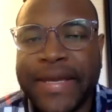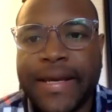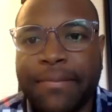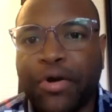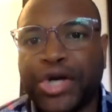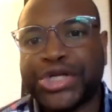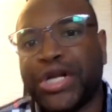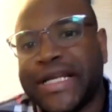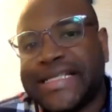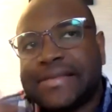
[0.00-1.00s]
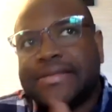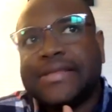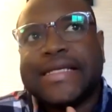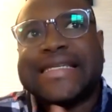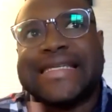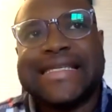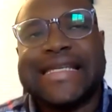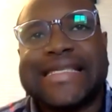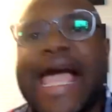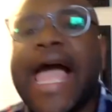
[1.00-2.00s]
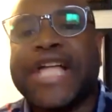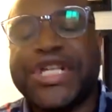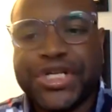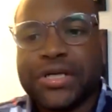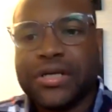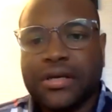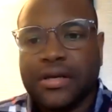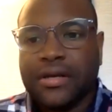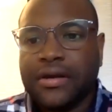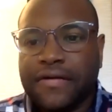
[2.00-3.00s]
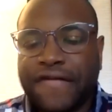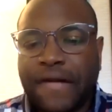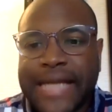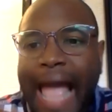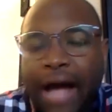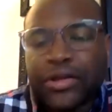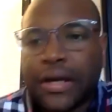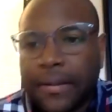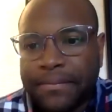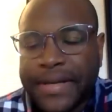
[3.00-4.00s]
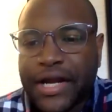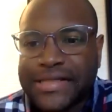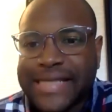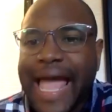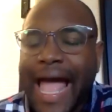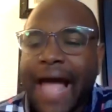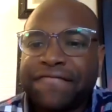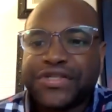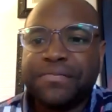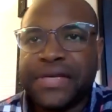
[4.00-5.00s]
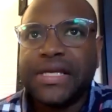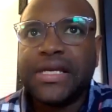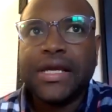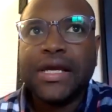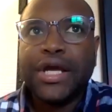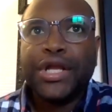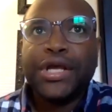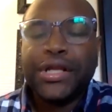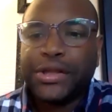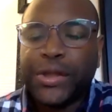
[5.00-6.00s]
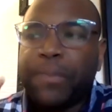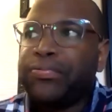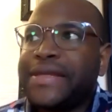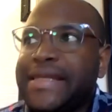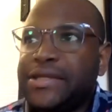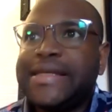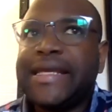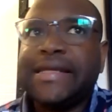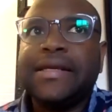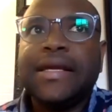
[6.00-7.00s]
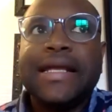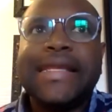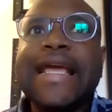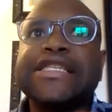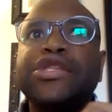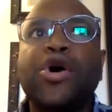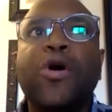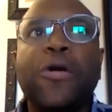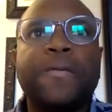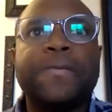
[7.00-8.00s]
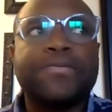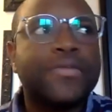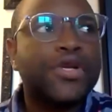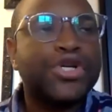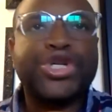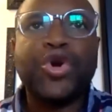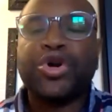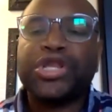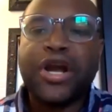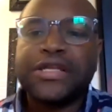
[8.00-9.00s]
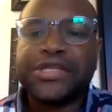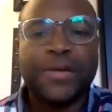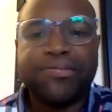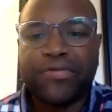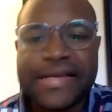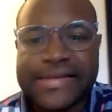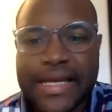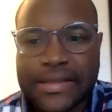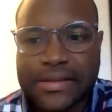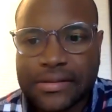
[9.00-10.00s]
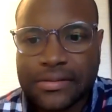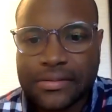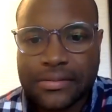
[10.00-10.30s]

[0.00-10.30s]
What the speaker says: you can emotionally detach from the outcome because they have to be there is no shortcut to the process.